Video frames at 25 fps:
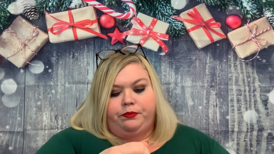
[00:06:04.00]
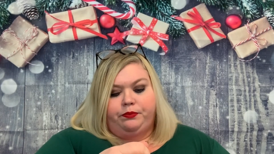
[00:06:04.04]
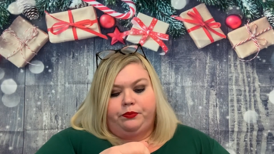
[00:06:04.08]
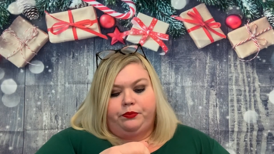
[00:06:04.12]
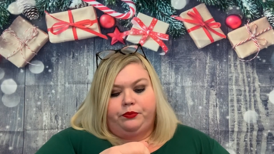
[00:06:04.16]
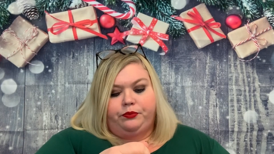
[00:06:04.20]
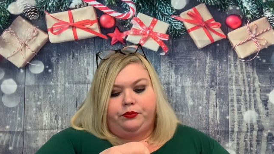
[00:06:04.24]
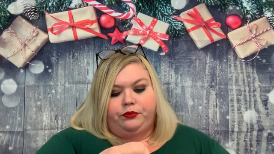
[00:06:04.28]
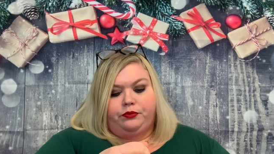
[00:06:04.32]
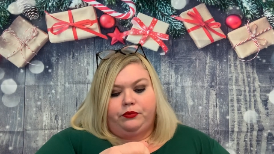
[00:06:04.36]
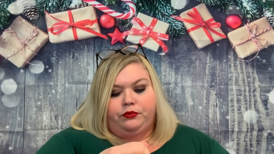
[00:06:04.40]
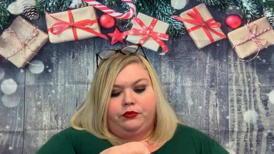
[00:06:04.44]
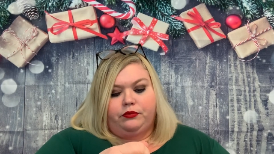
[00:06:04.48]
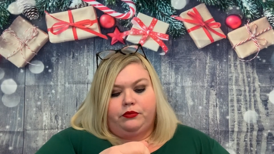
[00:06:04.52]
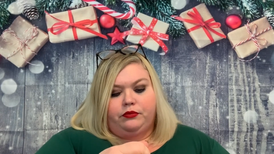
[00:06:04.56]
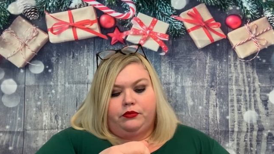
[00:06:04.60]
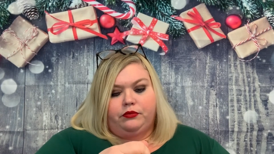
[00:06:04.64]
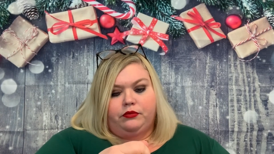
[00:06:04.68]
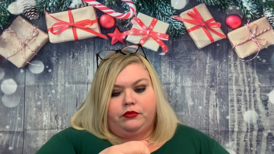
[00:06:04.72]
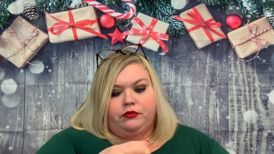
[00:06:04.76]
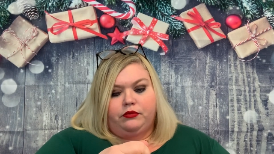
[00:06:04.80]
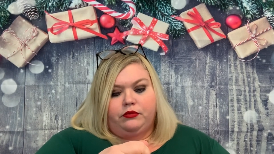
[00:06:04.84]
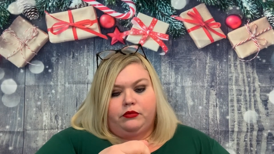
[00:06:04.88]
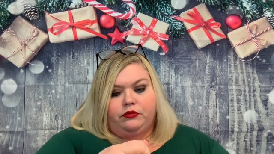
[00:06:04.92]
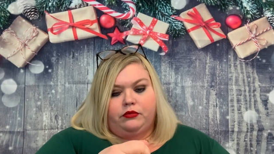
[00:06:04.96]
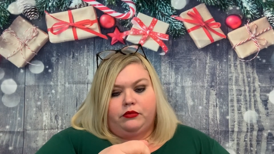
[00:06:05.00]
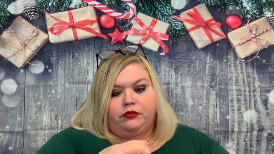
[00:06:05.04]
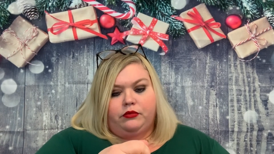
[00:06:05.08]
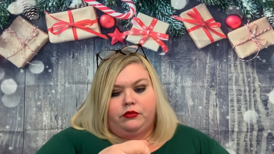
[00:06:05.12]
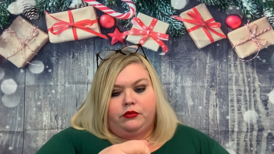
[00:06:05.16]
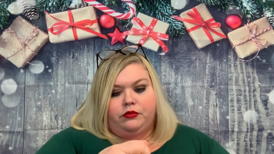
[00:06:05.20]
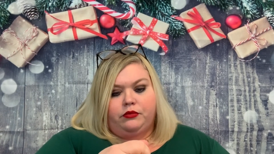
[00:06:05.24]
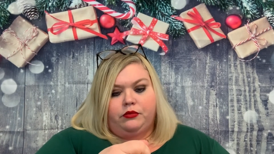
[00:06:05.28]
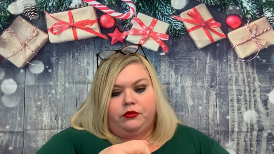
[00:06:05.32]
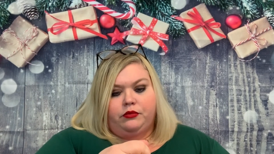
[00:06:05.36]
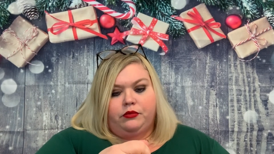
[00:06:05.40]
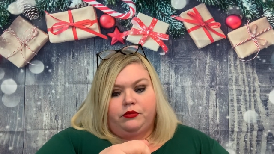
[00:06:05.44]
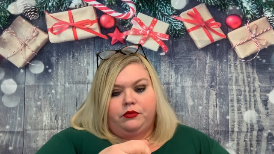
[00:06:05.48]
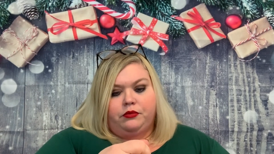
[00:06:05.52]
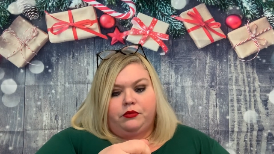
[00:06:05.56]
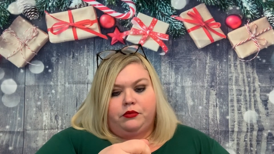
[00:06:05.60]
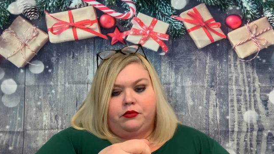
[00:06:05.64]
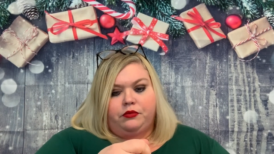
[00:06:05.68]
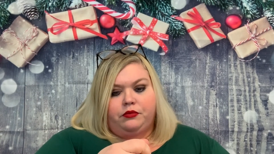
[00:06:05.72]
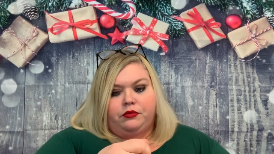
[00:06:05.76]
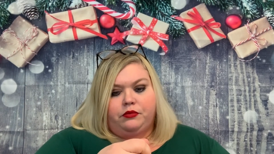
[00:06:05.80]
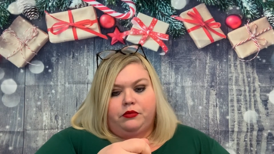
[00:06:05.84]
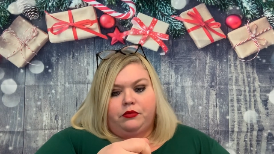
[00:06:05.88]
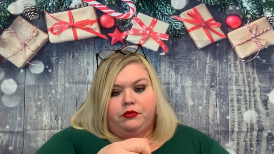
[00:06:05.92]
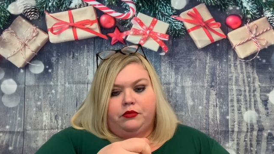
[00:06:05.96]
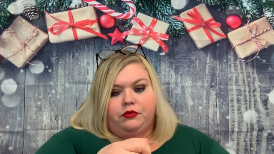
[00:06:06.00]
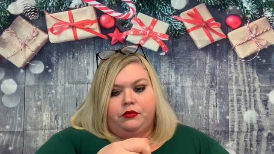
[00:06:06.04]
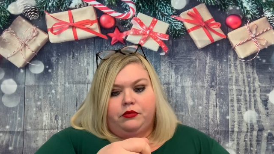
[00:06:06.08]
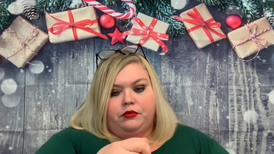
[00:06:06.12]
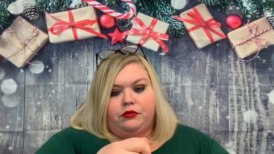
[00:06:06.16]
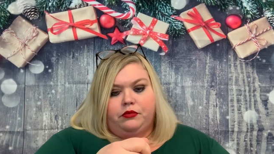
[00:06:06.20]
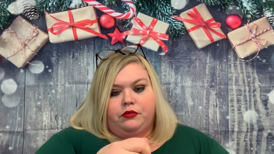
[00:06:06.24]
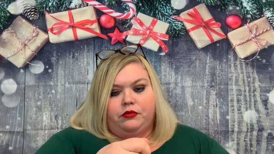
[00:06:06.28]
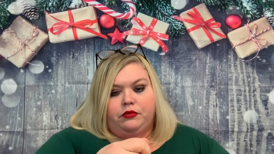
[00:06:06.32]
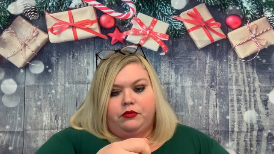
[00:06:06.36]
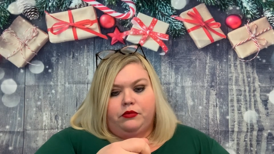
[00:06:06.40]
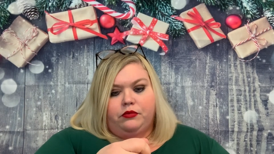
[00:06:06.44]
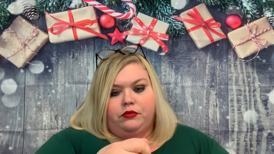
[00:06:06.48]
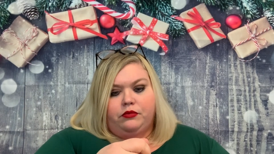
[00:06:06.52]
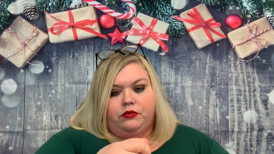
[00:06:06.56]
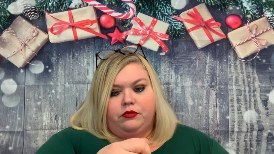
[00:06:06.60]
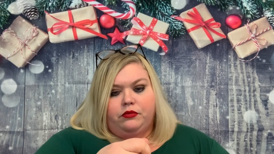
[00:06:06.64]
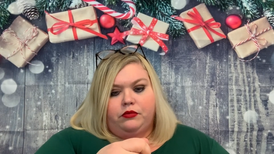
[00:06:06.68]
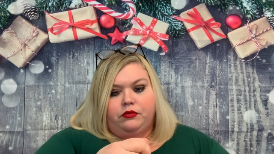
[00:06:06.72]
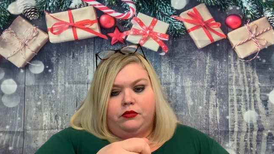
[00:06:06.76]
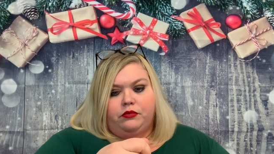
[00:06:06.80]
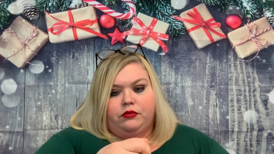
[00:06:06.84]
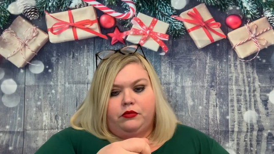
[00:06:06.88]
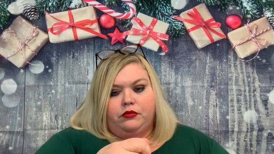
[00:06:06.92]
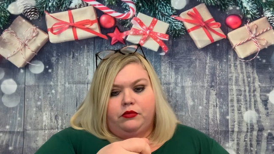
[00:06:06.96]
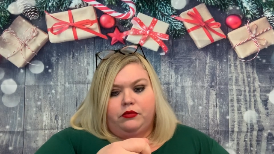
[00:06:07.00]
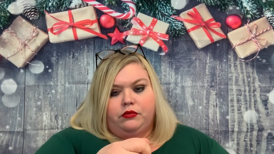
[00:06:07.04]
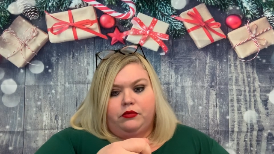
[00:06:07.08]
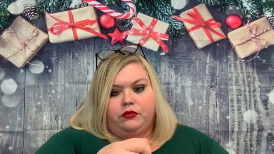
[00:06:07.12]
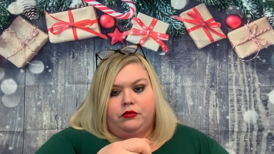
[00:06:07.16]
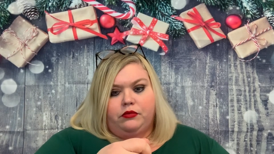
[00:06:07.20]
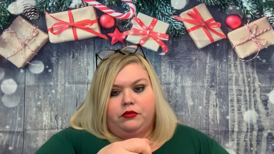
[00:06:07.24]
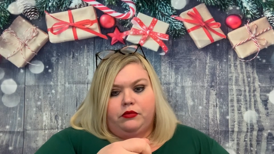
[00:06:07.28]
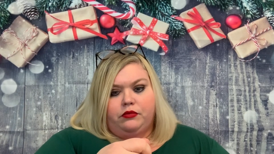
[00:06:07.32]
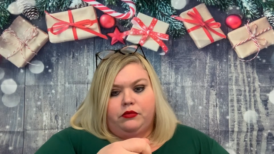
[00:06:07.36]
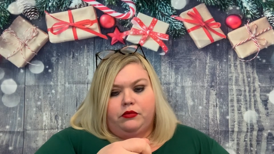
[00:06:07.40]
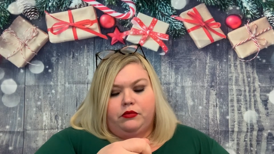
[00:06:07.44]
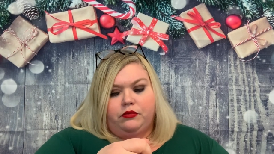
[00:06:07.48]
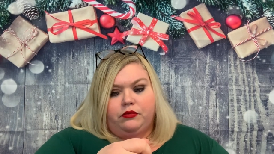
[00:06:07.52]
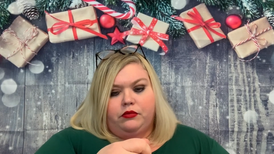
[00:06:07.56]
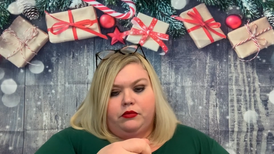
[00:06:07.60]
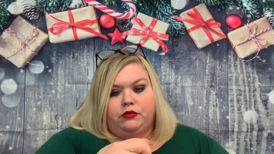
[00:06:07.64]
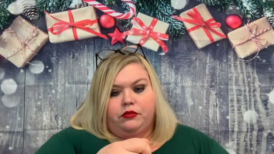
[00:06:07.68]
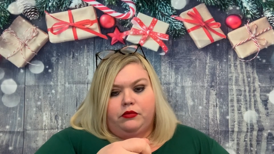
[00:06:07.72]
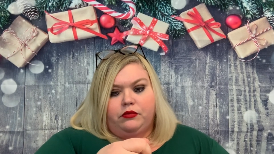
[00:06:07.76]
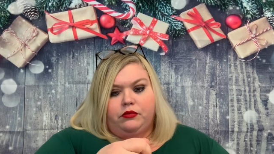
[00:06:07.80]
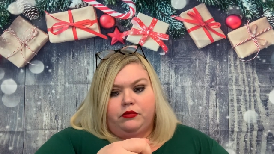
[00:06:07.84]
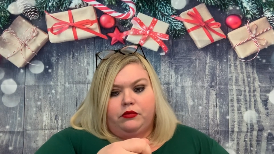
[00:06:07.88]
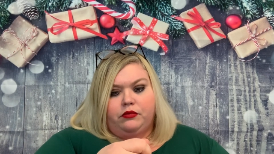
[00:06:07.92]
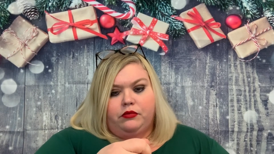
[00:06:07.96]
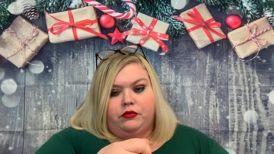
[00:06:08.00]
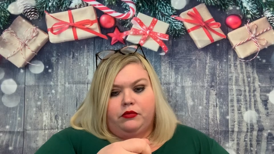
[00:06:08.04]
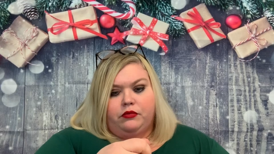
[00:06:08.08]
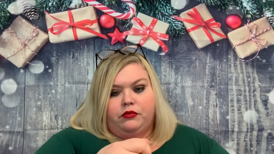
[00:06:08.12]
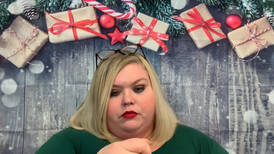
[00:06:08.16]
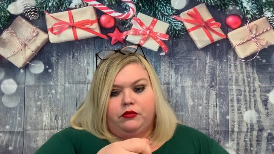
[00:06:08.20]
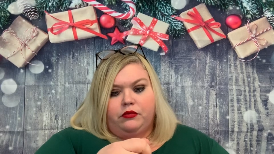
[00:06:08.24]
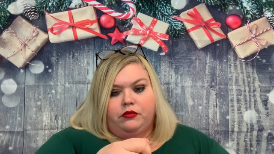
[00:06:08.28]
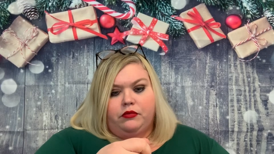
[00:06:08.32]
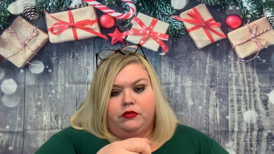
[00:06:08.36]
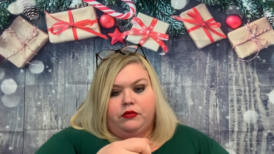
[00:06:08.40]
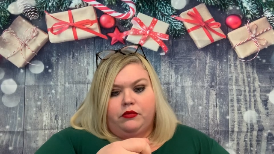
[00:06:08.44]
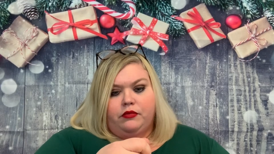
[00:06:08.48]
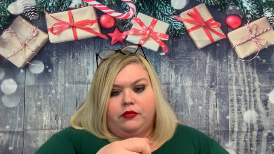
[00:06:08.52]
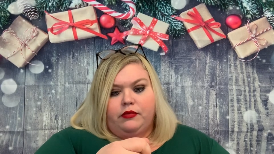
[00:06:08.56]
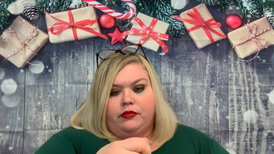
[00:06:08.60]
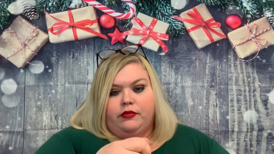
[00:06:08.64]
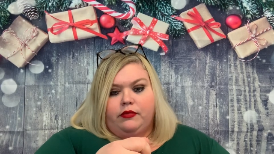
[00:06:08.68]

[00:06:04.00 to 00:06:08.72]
Nothing is said.